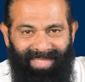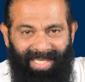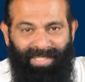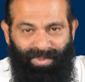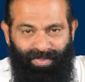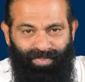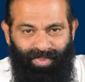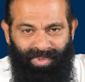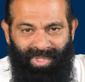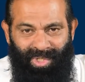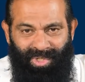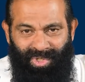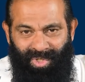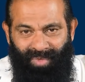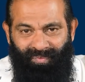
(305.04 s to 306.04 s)

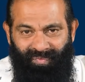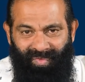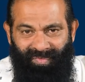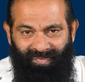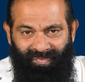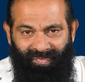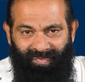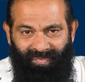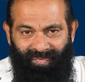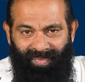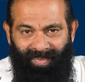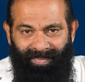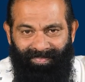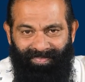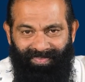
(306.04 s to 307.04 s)
explode your wife,
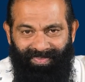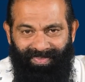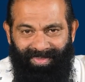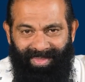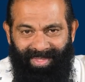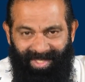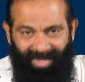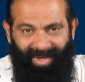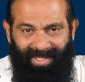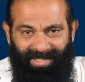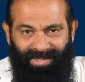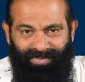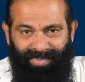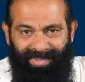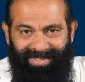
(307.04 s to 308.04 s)
your
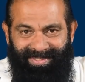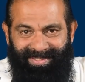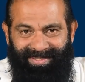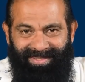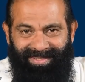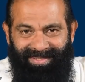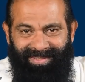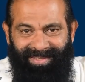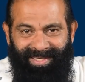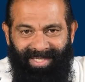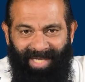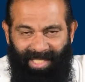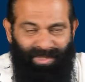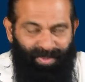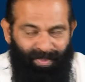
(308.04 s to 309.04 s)
husband,
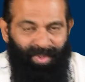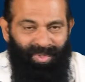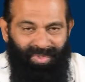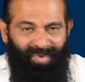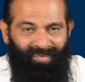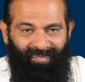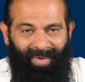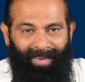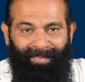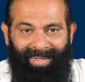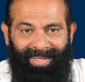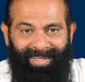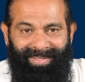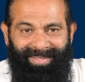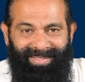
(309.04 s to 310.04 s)
explode your
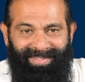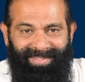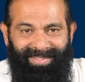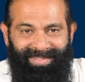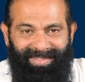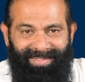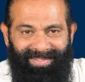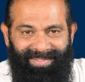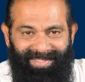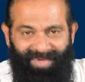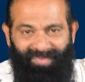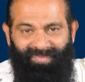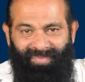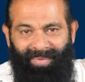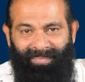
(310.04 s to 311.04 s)
family,
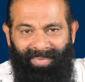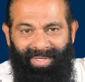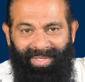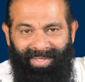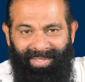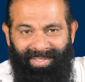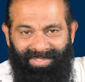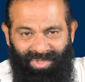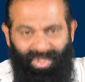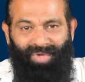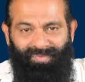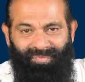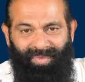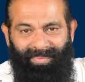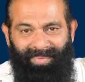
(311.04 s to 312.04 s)

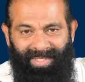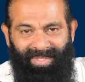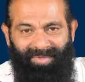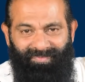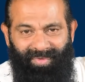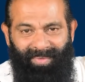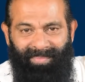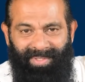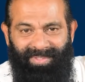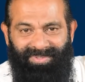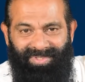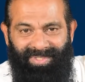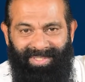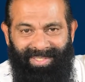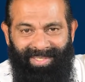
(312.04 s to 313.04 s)
join family in the family
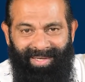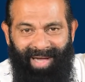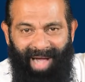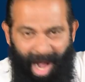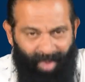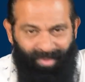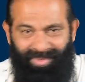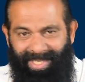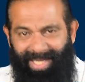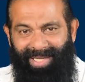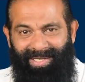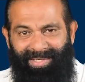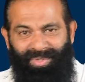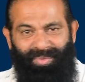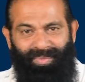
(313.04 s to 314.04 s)
tree. How
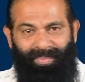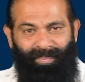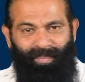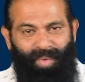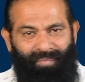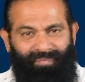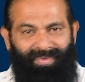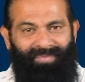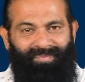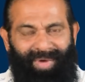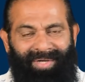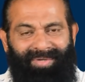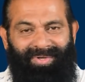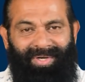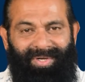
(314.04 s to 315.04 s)
dare you move from
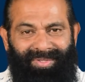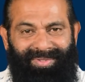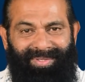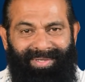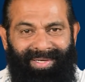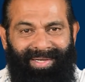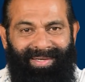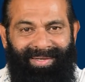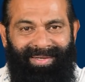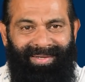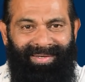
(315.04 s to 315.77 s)
one to another?